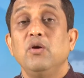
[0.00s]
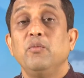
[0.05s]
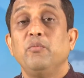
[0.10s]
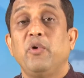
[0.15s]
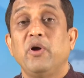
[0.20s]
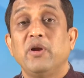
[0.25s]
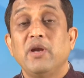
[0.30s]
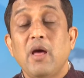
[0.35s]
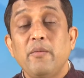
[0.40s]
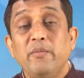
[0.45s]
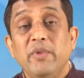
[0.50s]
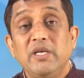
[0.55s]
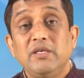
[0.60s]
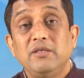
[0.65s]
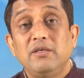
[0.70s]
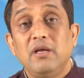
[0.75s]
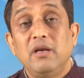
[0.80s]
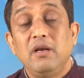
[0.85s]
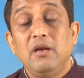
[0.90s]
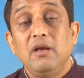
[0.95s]

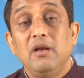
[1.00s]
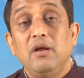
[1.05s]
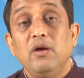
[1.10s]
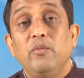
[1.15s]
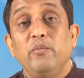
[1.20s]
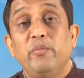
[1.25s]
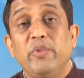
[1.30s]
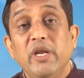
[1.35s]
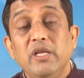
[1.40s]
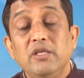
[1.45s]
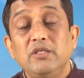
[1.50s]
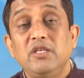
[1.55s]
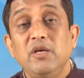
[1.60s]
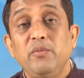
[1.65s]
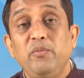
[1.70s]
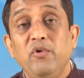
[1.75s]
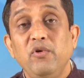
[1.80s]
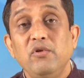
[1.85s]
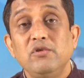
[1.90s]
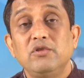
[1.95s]
fundamental
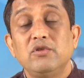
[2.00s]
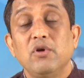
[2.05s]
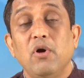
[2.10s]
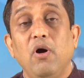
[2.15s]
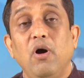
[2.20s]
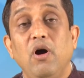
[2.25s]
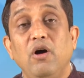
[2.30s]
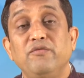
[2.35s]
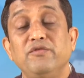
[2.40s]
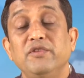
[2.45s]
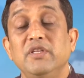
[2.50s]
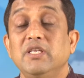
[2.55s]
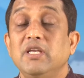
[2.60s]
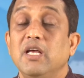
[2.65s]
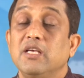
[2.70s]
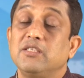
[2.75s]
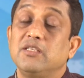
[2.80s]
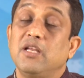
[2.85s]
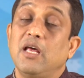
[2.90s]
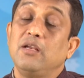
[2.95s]
principles of the
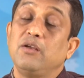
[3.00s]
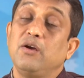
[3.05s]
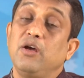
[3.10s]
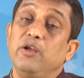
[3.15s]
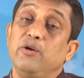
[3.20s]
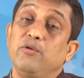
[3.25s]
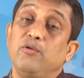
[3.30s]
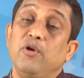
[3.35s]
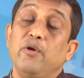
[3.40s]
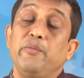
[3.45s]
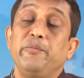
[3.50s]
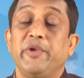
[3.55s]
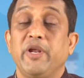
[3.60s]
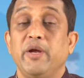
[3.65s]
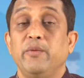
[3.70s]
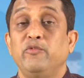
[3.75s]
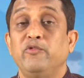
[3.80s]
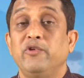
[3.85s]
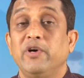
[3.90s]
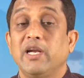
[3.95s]
national curriculum
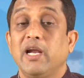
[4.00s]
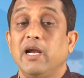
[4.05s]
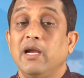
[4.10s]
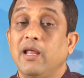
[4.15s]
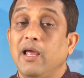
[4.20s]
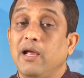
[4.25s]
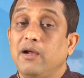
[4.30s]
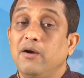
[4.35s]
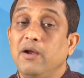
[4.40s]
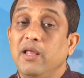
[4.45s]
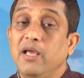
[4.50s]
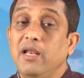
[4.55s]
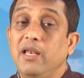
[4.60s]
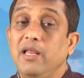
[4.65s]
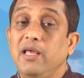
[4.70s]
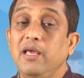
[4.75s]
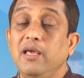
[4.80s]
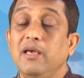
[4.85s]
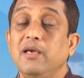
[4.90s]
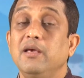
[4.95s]
framework, and
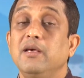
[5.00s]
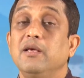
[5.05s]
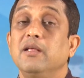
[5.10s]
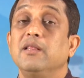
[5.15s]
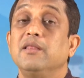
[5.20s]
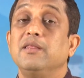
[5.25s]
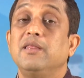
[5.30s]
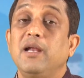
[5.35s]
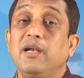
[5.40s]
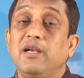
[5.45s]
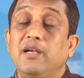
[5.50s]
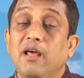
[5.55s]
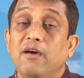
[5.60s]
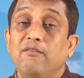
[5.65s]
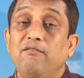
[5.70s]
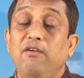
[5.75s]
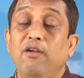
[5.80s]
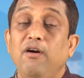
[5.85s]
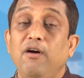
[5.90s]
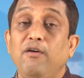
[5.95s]
accordingly they
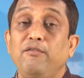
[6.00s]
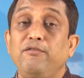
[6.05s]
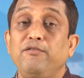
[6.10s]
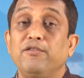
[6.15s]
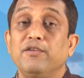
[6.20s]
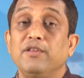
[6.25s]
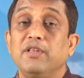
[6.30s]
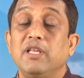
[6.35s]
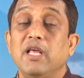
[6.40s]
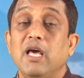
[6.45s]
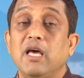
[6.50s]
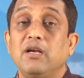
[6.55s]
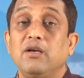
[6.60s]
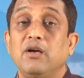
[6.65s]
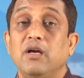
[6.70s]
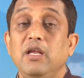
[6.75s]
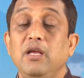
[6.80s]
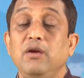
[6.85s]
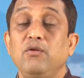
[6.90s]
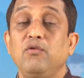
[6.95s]
develop their
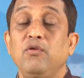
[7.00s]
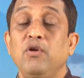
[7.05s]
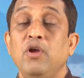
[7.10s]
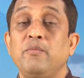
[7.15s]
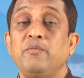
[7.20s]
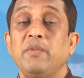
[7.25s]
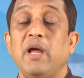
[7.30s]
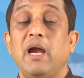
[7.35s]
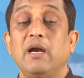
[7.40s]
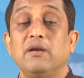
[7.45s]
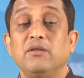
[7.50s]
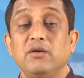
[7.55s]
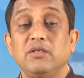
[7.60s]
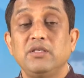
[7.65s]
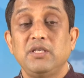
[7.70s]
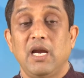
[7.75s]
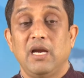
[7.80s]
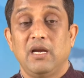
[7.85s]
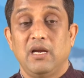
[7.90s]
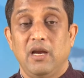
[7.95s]
curriculum at the
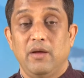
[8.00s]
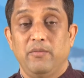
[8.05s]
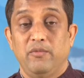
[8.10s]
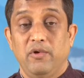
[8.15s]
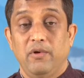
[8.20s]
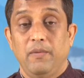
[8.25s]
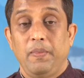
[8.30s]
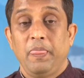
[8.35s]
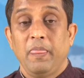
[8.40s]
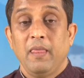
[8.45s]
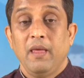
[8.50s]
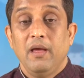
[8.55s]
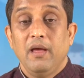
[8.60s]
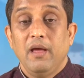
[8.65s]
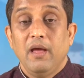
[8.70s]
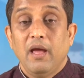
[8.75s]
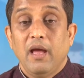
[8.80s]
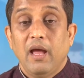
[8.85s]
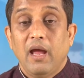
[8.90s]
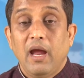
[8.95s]
state level.
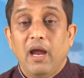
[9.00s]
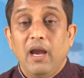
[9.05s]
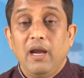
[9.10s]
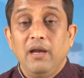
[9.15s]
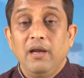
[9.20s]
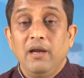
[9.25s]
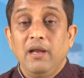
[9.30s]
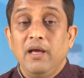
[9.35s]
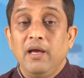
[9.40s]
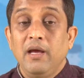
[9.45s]
And